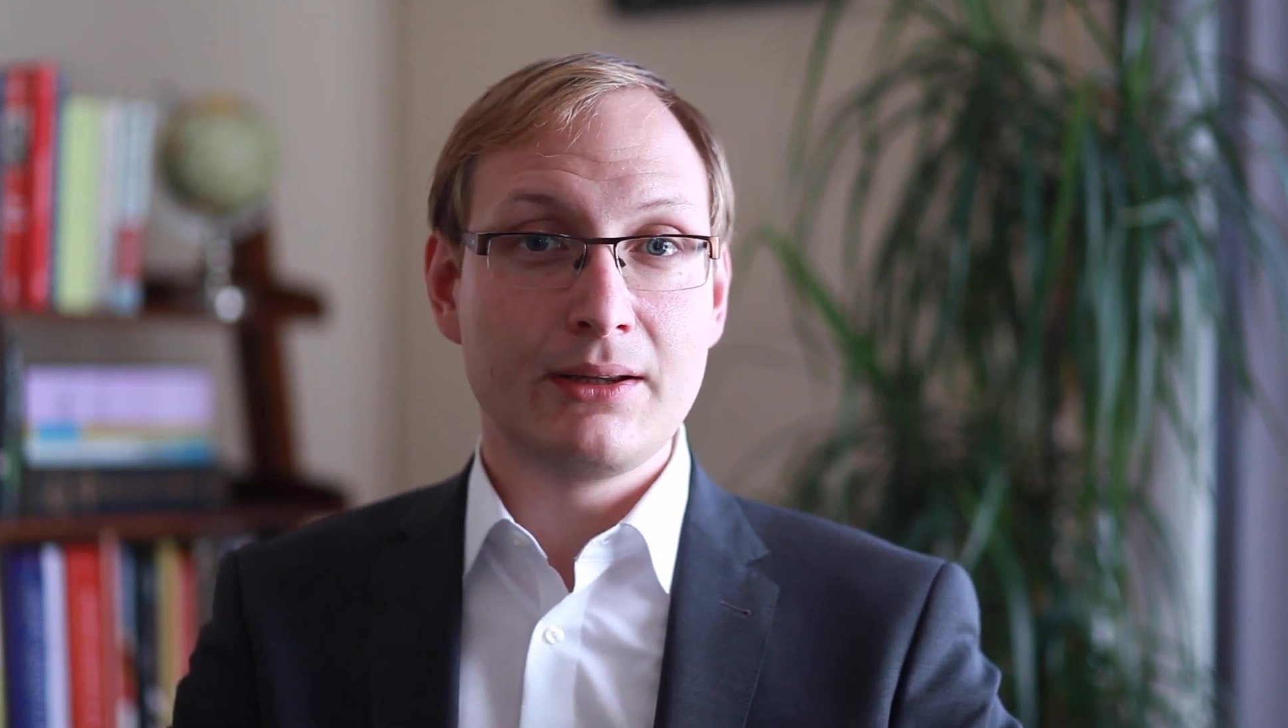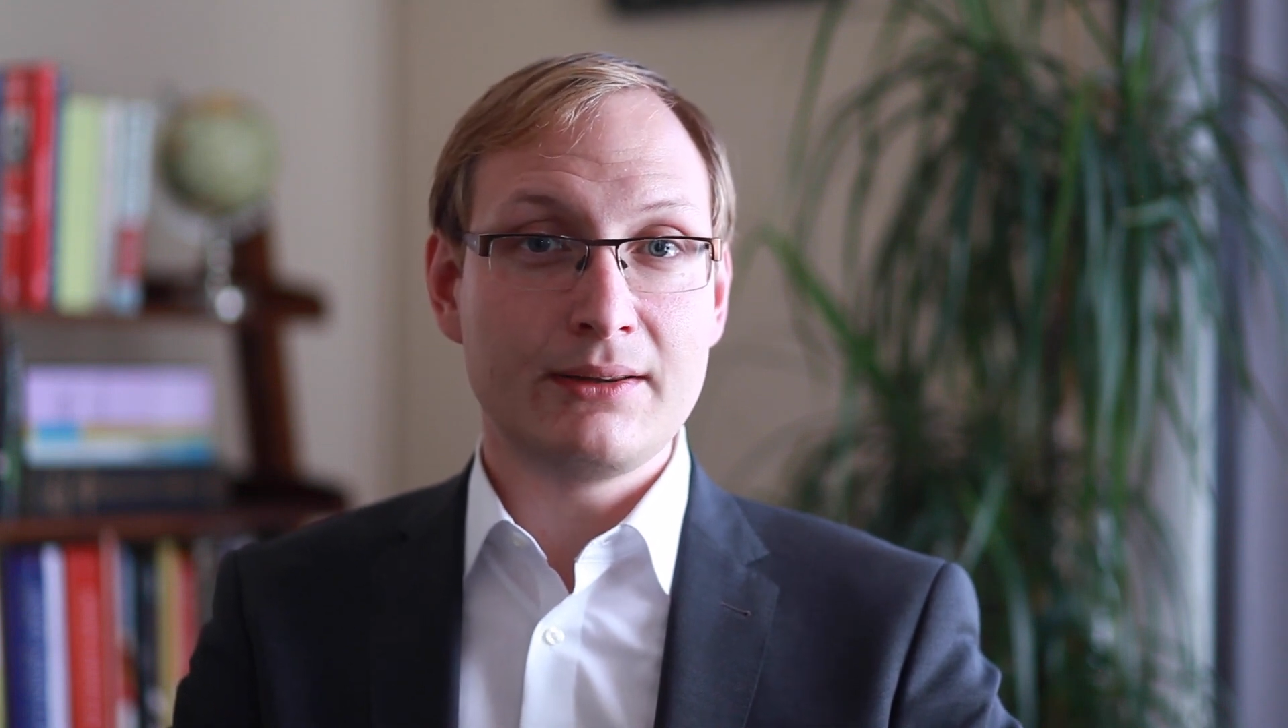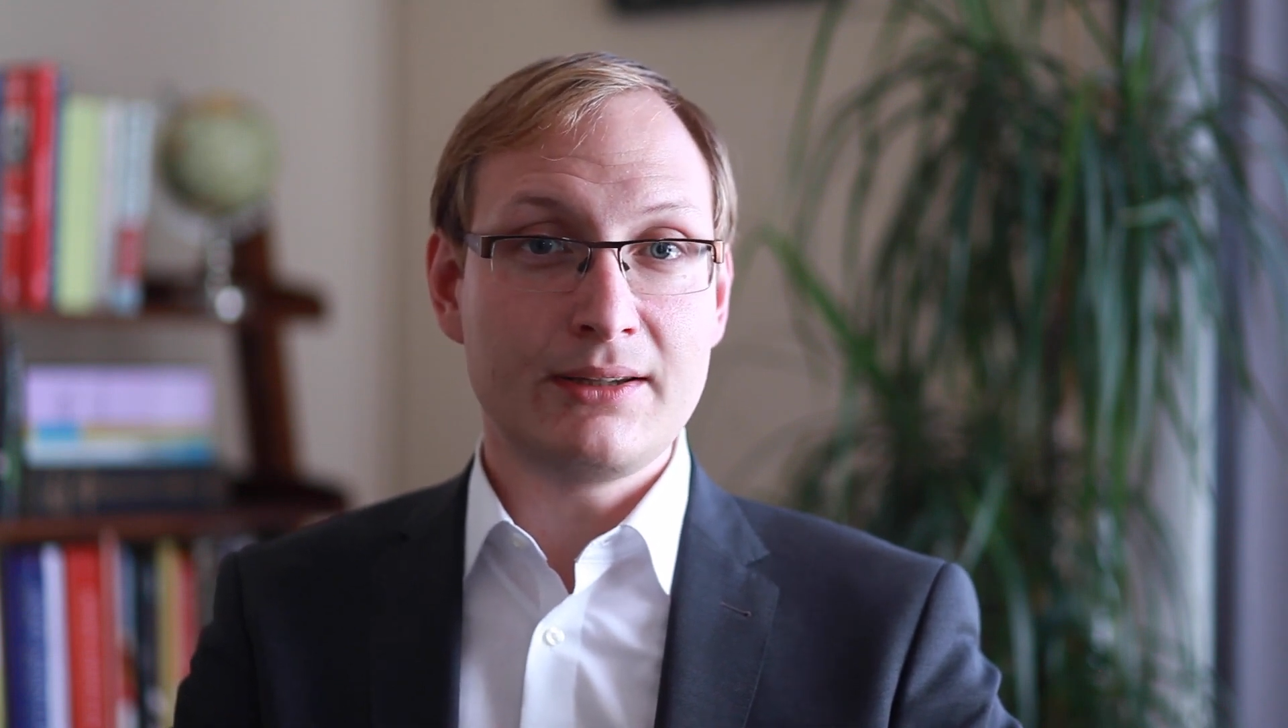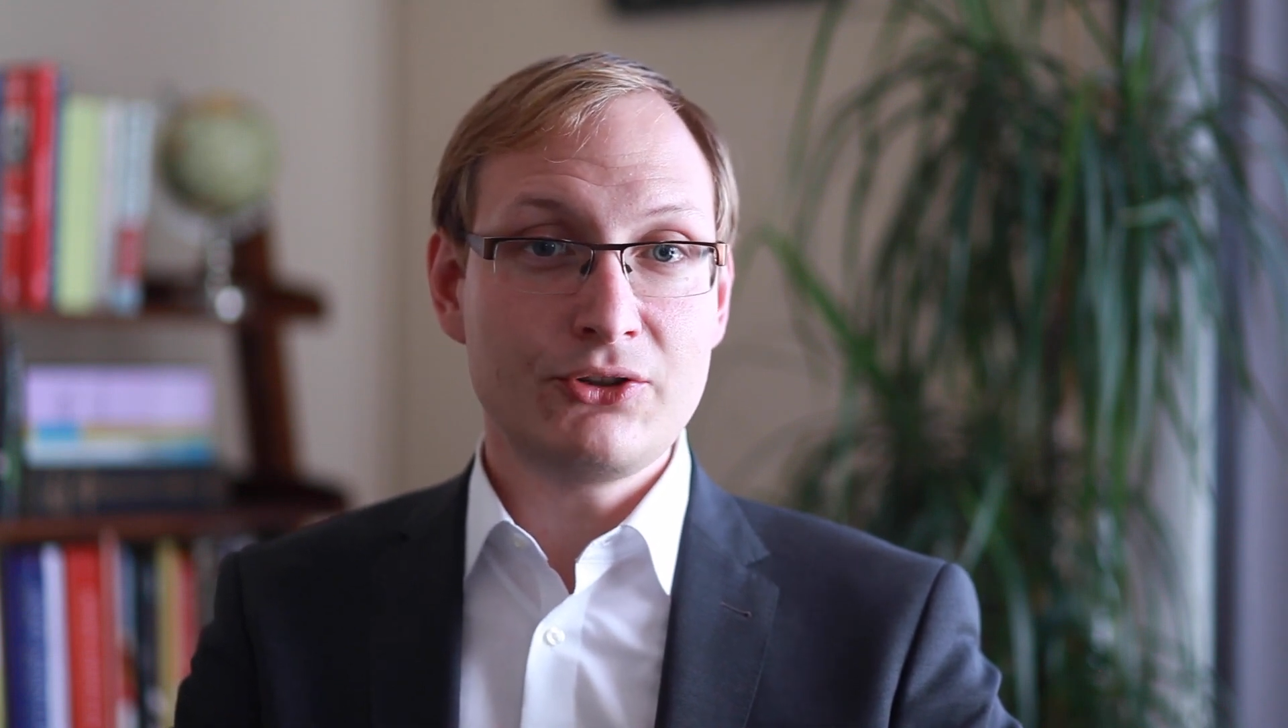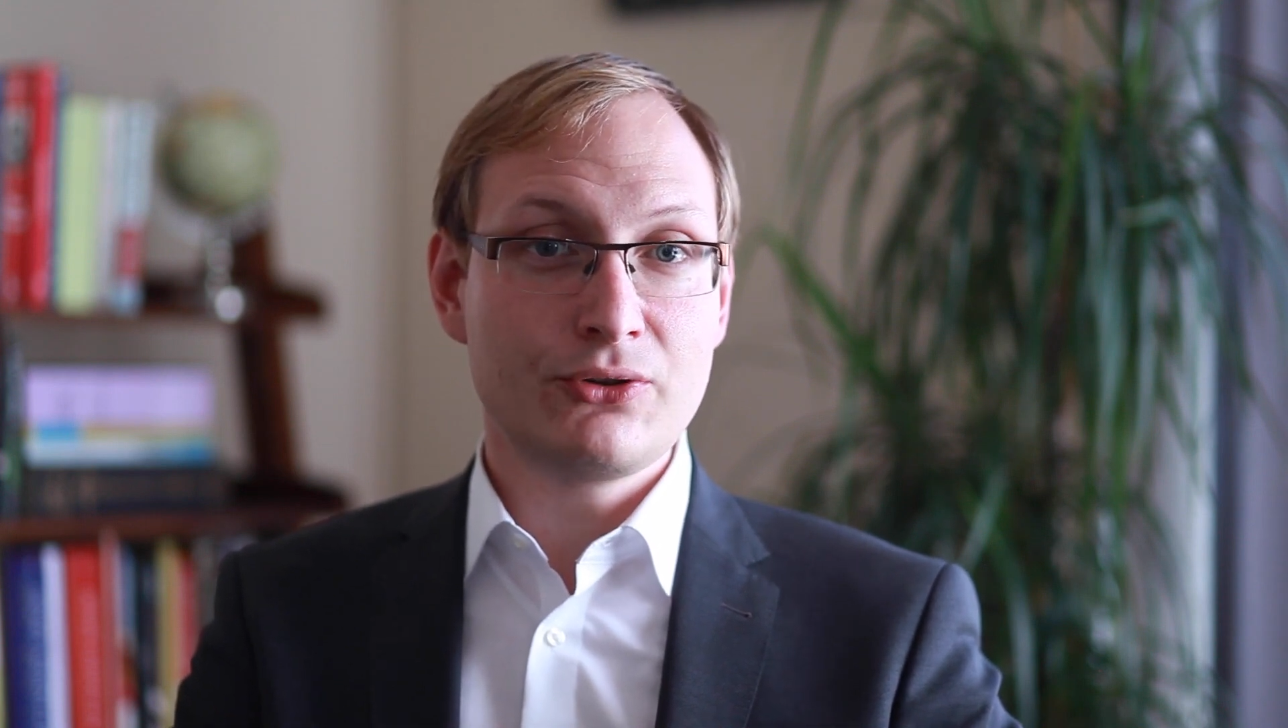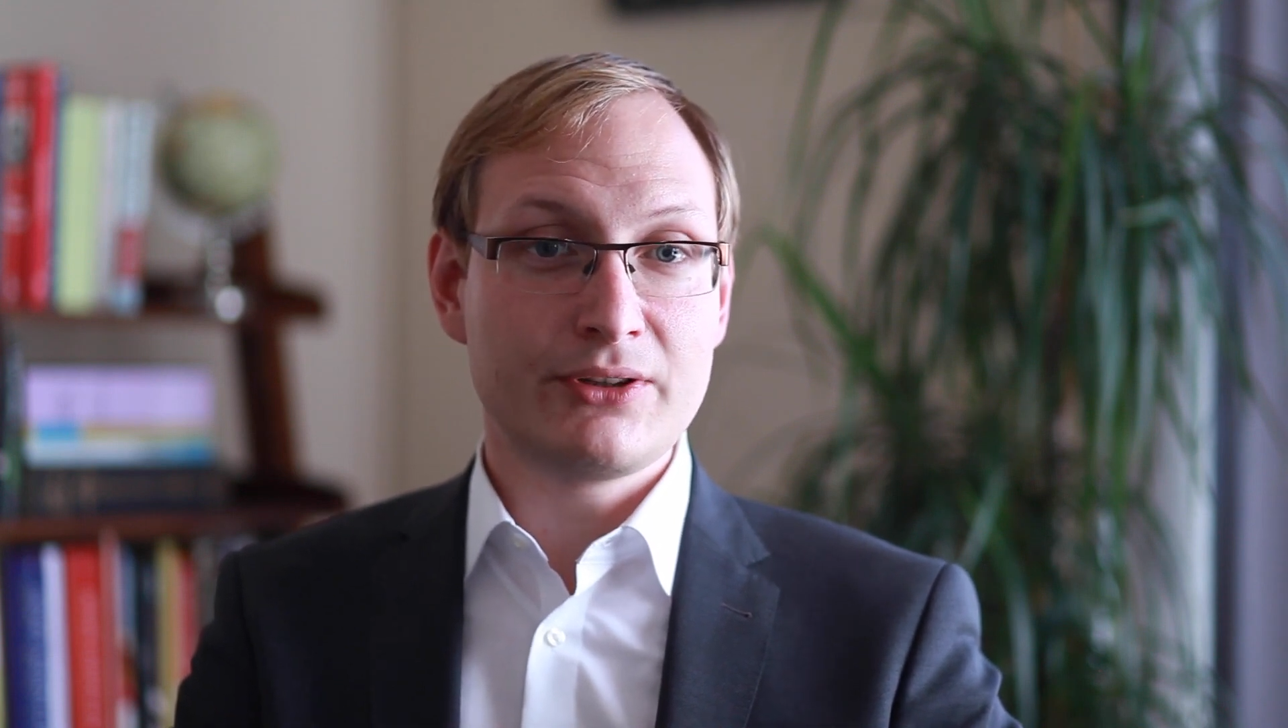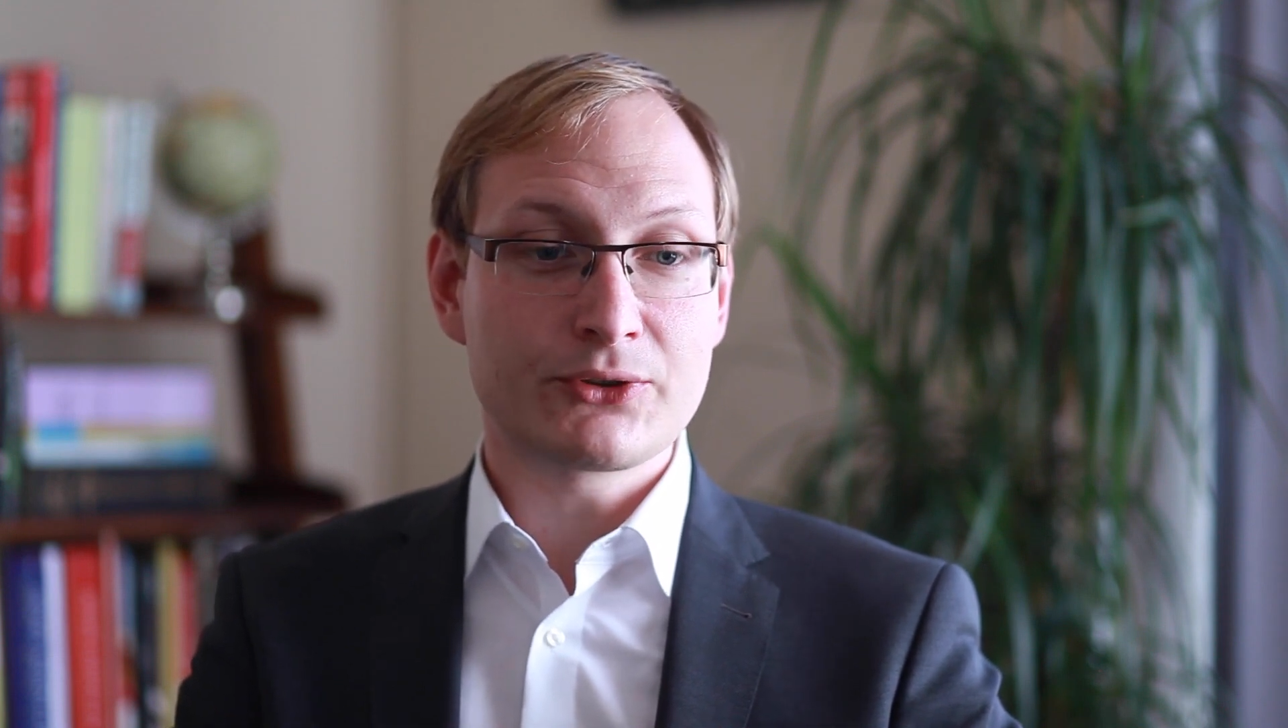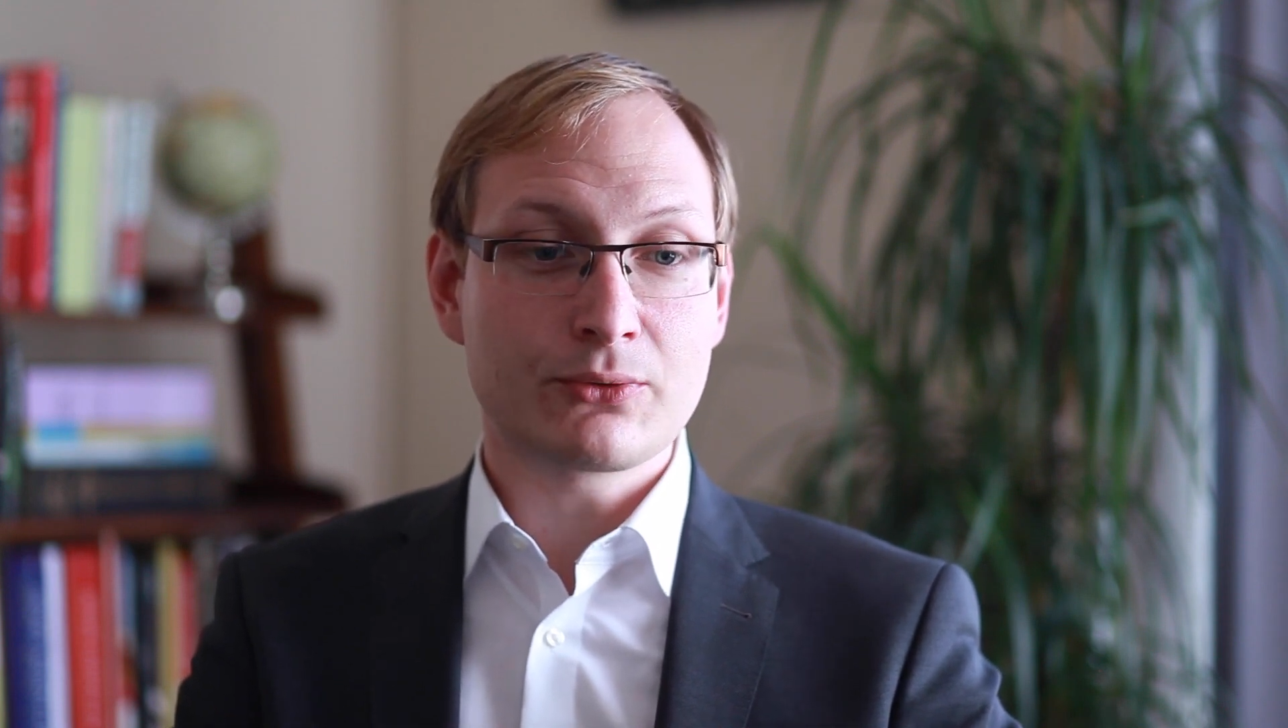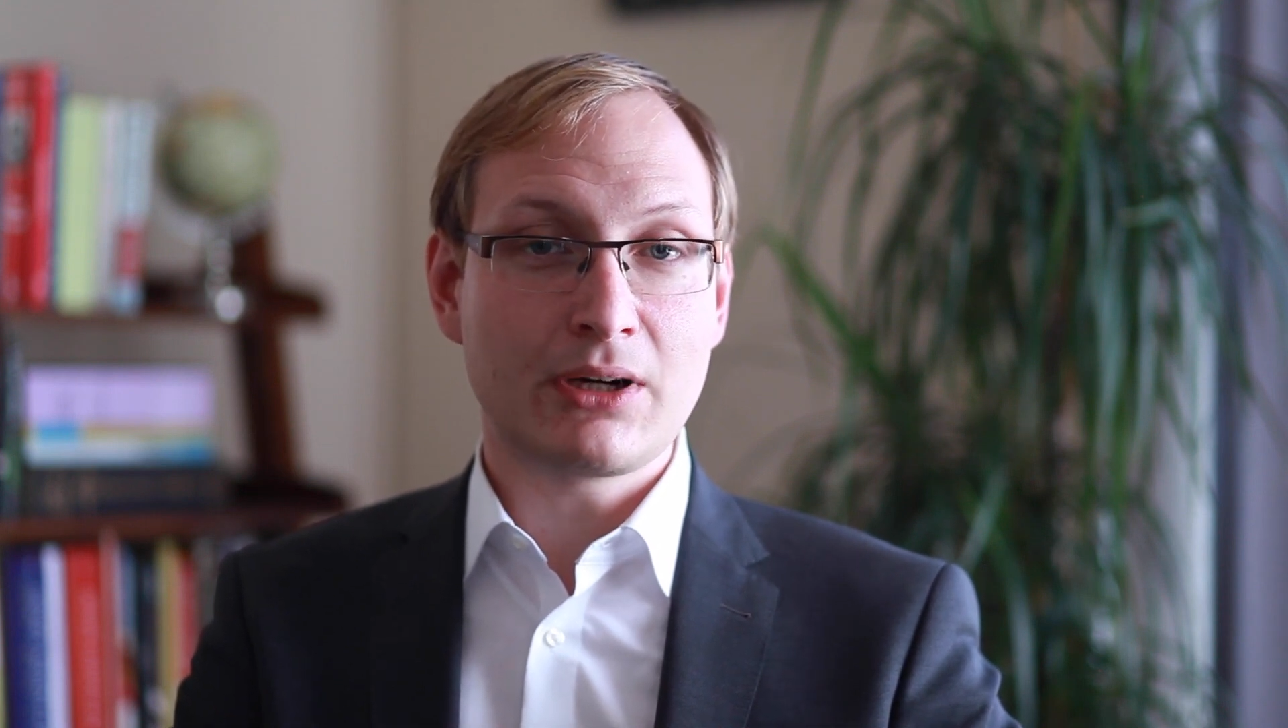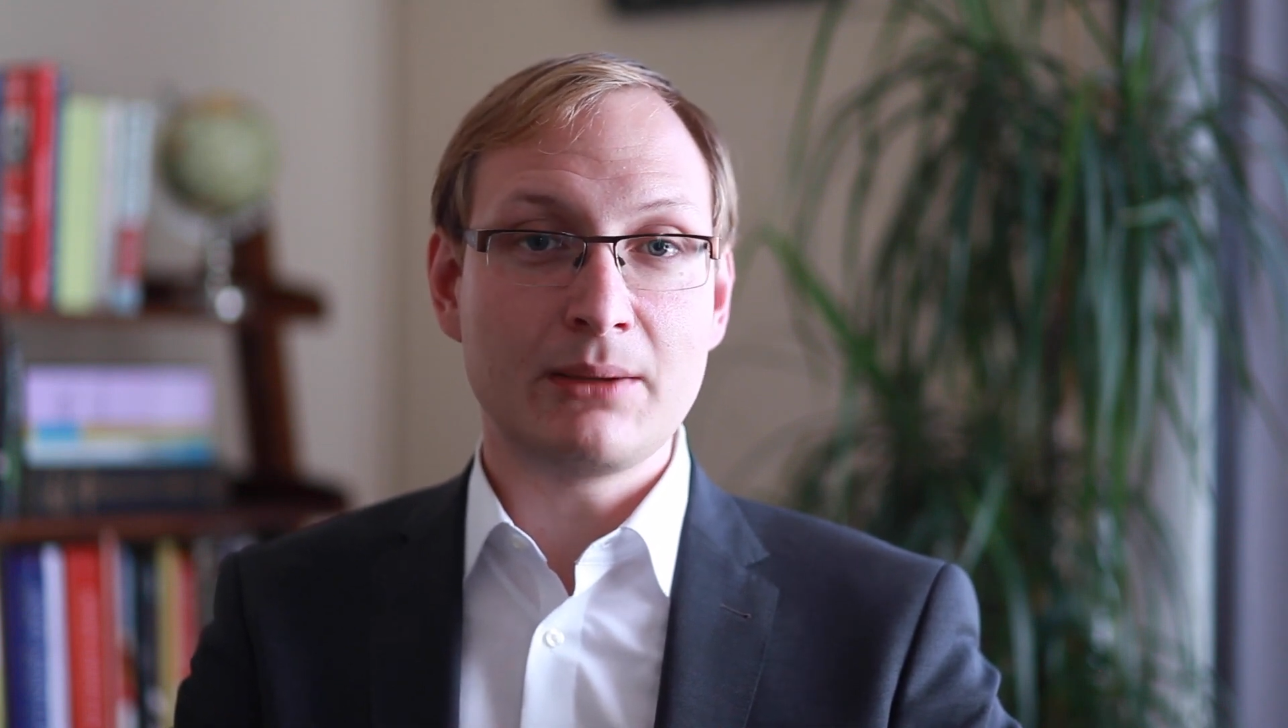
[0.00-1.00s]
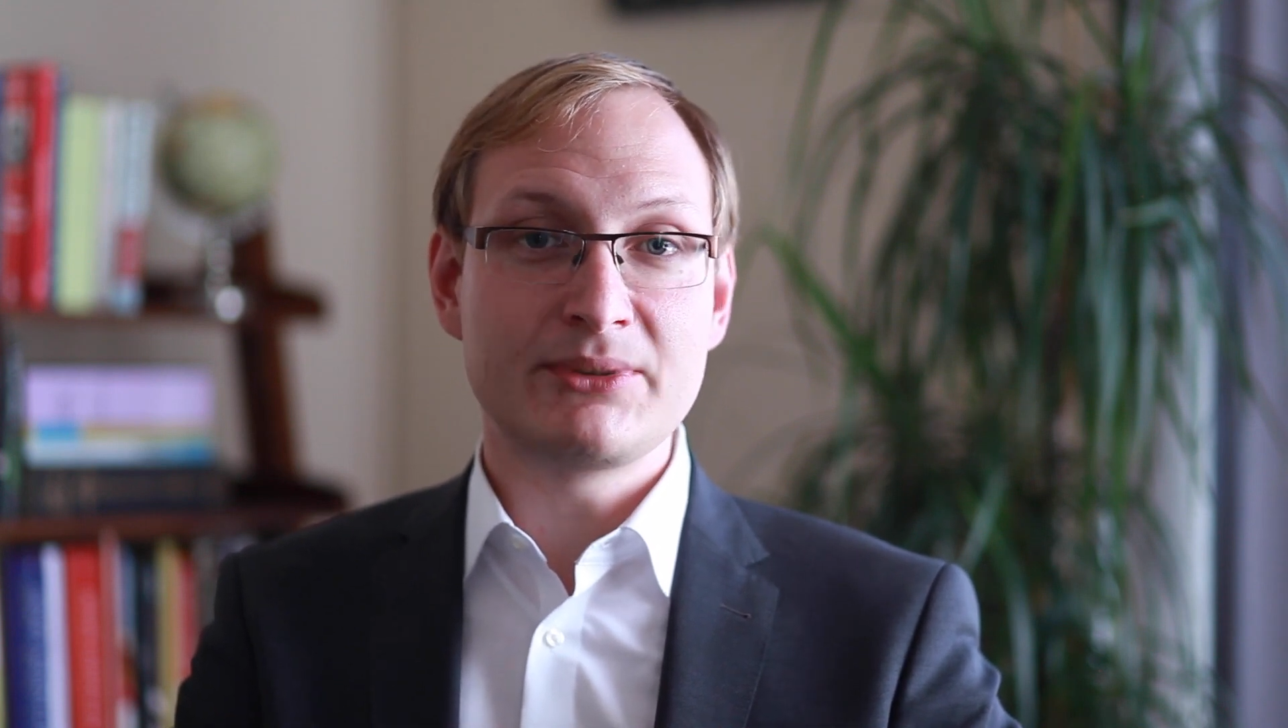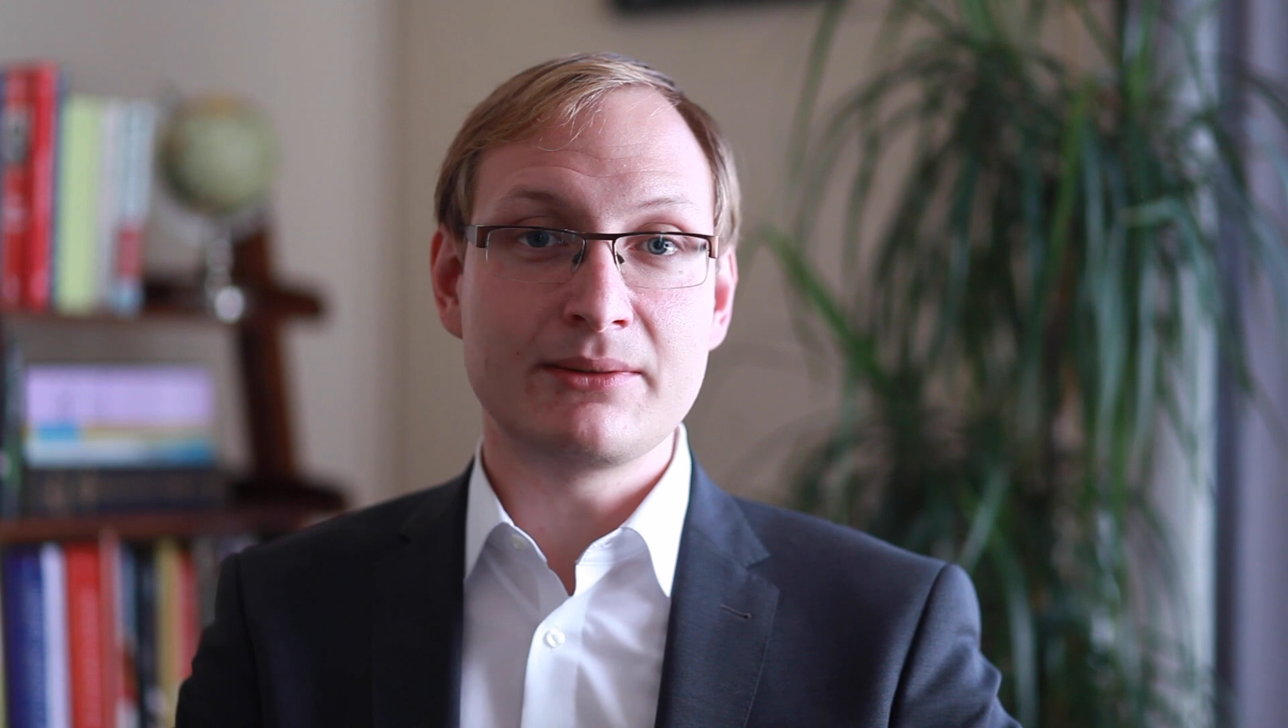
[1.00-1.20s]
this should describe